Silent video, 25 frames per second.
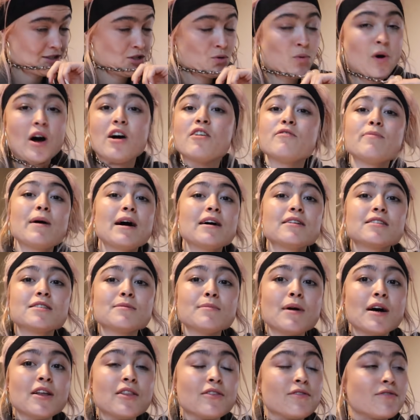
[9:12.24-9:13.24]
£12
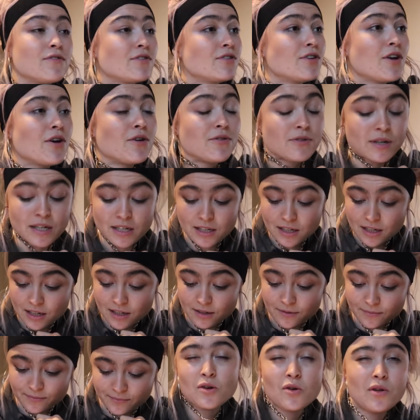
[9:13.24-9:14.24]
a month for no
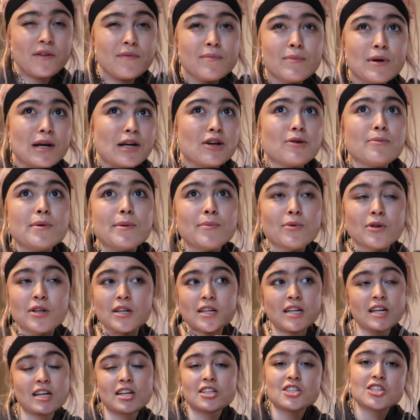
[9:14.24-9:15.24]
reason. I'm not even, I couldn't be
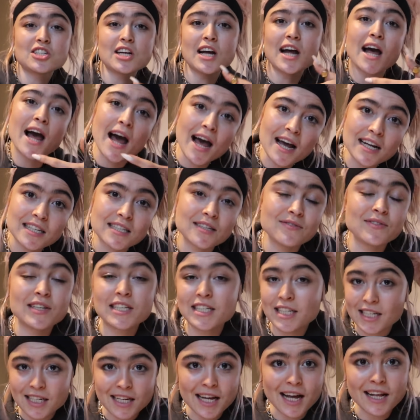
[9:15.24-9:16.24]
bothered. Just I
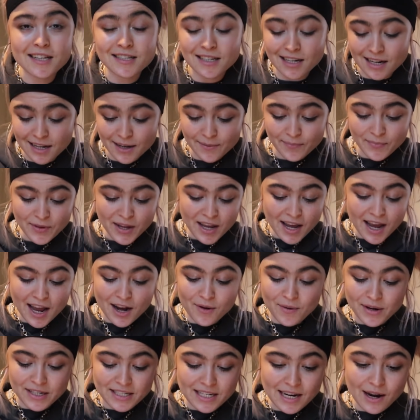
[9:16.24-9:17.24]
actively didn't cancel it.
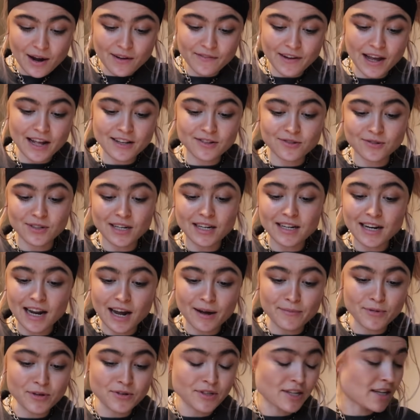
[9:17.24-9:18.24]
Anyway, so now I've cancelled it and
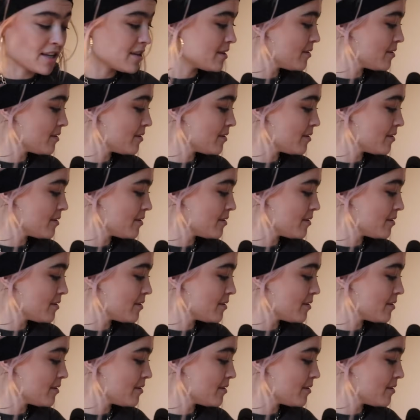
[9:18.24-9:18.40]
now I'm using